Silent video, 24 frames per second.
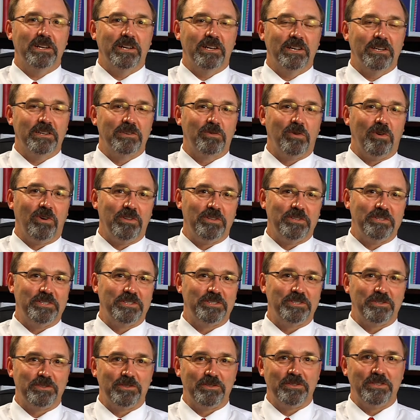uh, quality
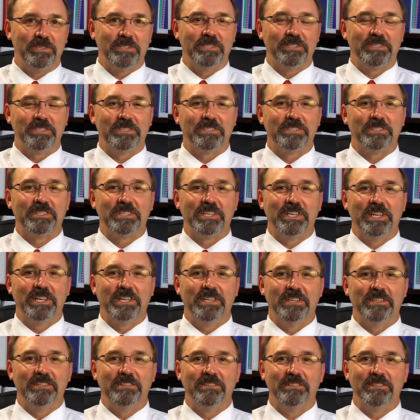assurance,
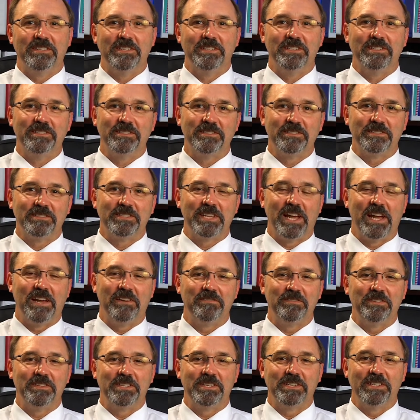and
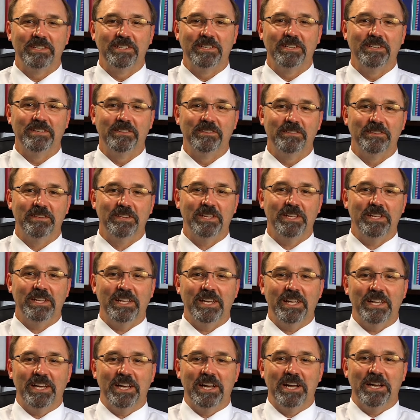staffing, and then
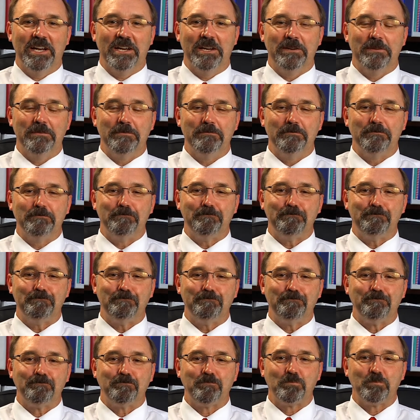um,
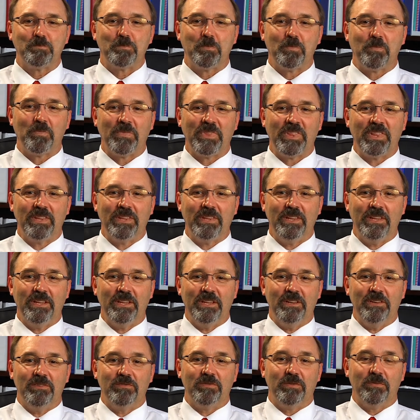
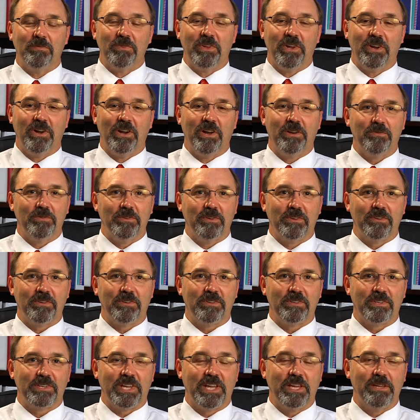from there I went
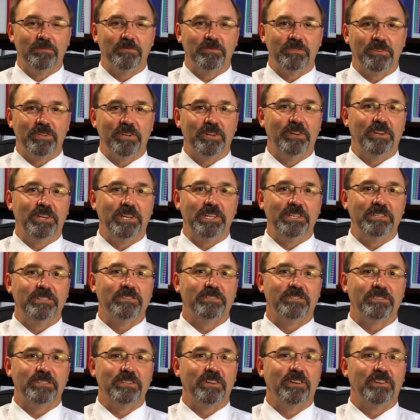came to their
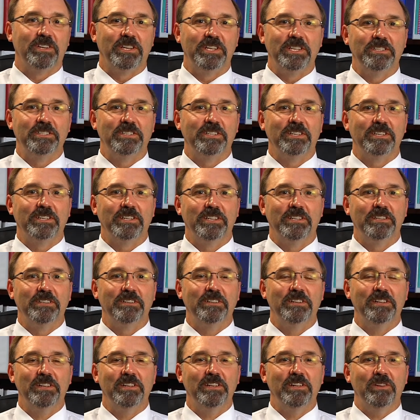agency on aging
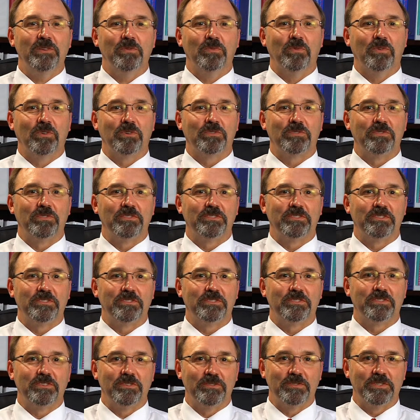and worked as a
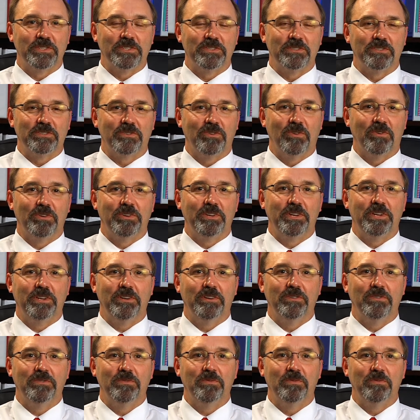services
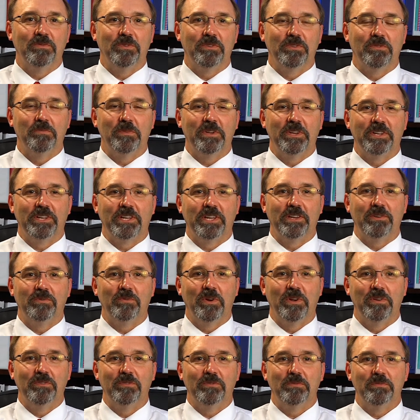coordinator with the Medicaid
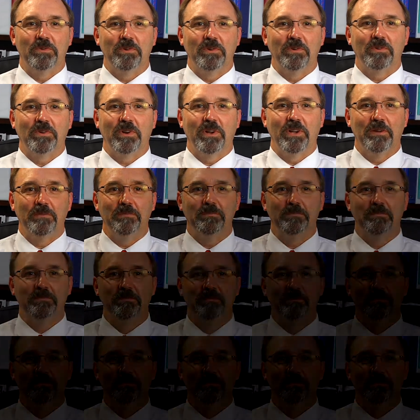waiver program.